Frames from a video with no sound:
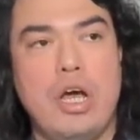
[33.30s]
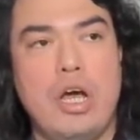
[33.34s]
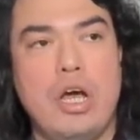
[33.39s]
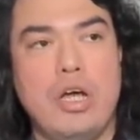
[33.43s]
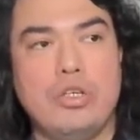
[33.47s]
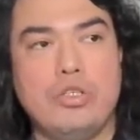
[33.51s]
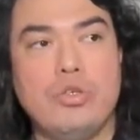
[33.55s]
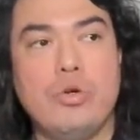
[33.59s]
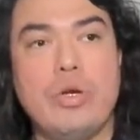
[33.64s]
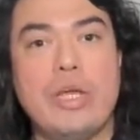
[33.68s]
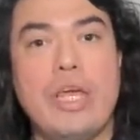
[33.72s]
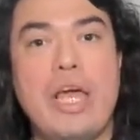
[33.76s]

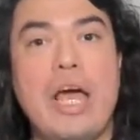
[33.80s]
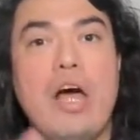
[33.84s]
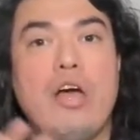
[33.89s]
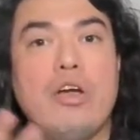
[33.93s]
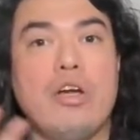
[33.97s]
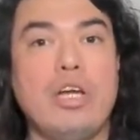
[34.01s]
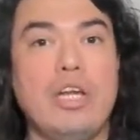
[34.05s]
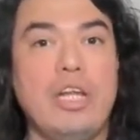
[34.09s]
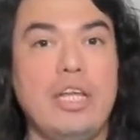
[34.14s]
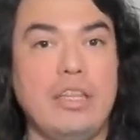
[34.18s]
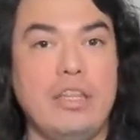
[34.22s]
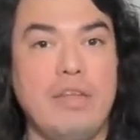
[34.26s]
to
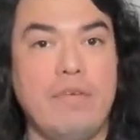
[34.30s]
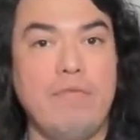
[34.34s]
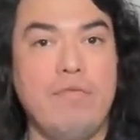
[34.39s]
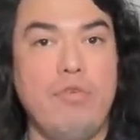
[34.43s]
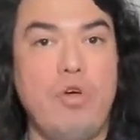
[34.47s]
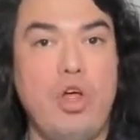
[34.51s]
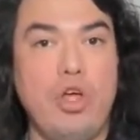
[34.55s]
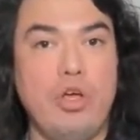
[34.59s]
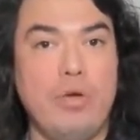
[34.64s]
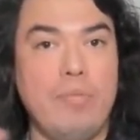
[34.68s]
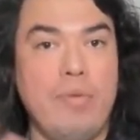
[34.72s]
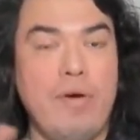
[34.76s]
calculate the
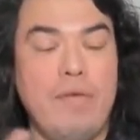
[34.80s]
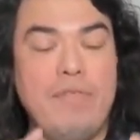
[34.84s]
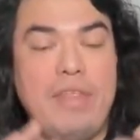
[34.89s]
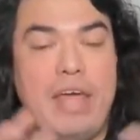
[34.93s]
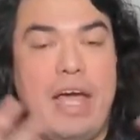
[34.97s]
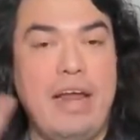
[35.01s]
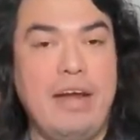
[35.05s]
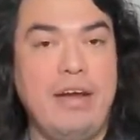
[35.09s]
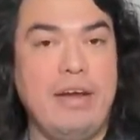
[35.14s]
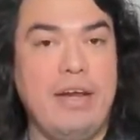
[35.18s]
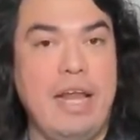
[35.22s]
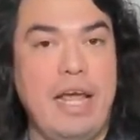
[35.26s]
volume of
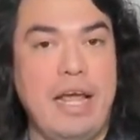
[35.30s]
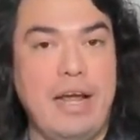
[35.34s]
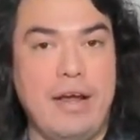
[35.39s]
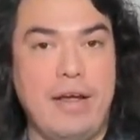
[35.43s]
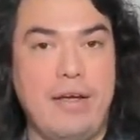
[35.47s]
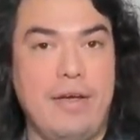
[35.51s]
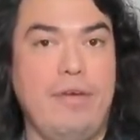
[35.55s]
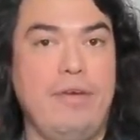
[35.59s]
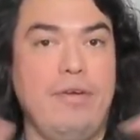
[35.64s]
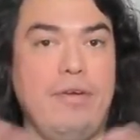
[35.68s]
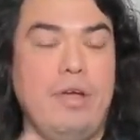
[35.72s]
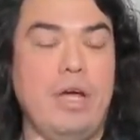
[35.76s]
that, like,
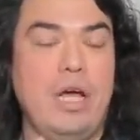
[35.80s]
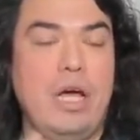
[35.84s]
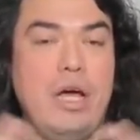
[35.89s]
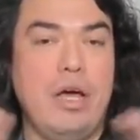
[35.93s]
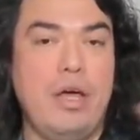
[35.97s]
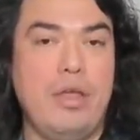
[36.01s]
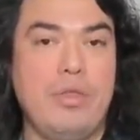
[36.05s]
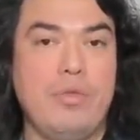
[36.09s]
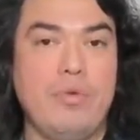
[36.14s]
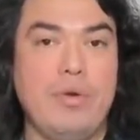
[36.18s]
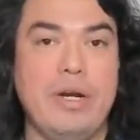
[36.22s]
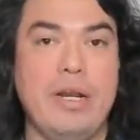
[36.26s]

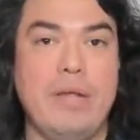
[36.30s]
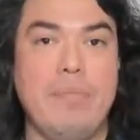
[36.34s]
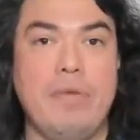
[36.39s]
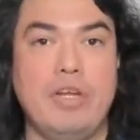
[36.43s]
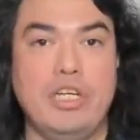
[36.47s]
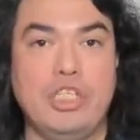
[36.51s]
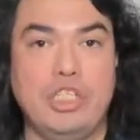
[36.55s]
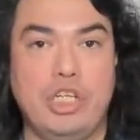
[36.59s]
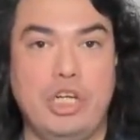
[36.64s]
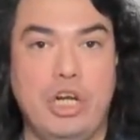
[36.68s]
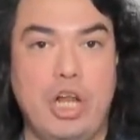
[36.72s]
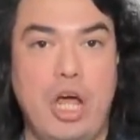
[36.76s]

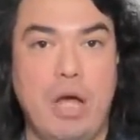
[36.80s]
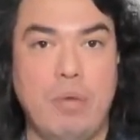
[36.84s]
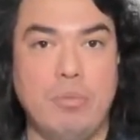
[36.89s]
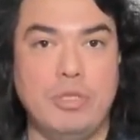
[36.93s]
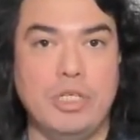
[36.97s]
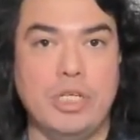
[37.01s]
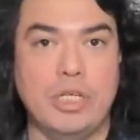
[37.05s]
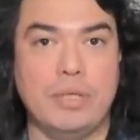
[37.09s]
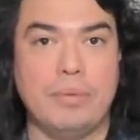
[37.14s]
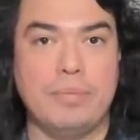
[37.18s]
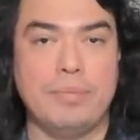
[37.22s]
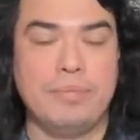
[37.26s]
three-dimensional
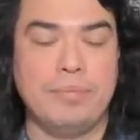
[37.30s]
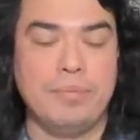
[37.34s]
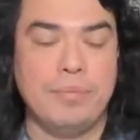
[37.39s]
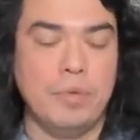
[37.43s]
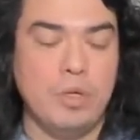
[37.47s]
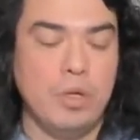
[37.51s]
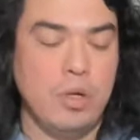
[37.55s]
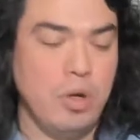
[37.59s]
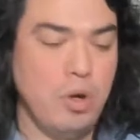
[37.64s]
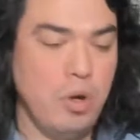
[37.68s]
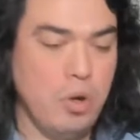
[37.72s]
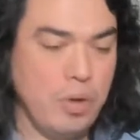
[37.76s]
object.
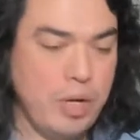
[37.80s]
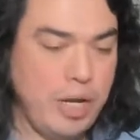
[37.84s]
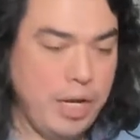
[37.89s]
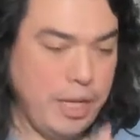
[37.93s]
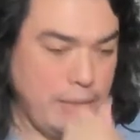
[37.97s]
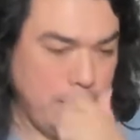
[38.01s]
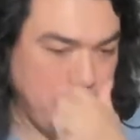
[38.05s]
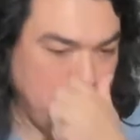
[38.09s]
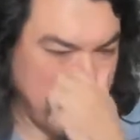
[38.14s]
Okay.